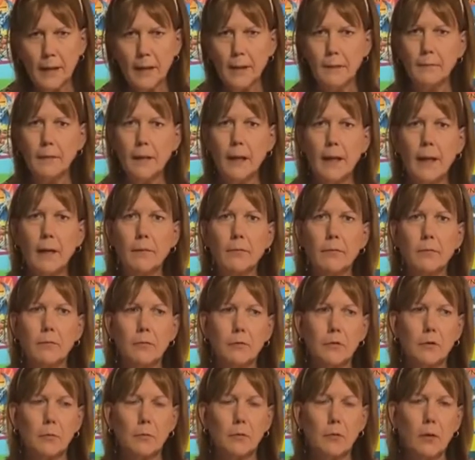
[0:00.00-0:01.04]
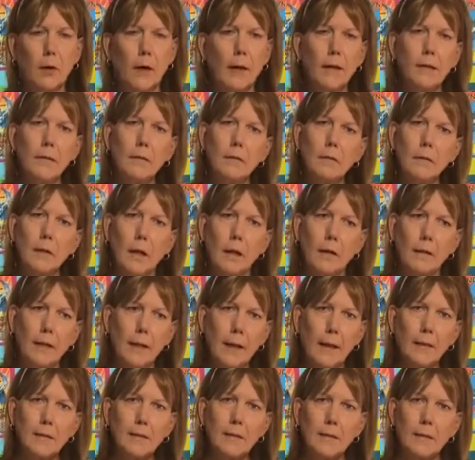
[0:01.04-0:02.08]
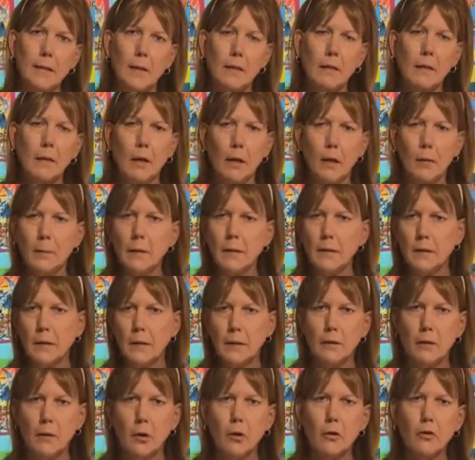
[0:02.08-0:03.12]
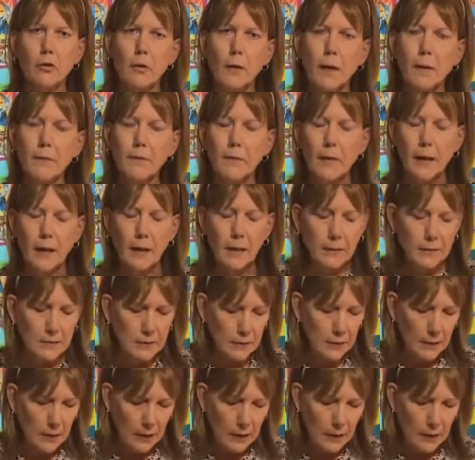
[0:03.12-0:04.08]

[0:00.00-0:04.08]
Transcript: they have some great guests that come and autograph things.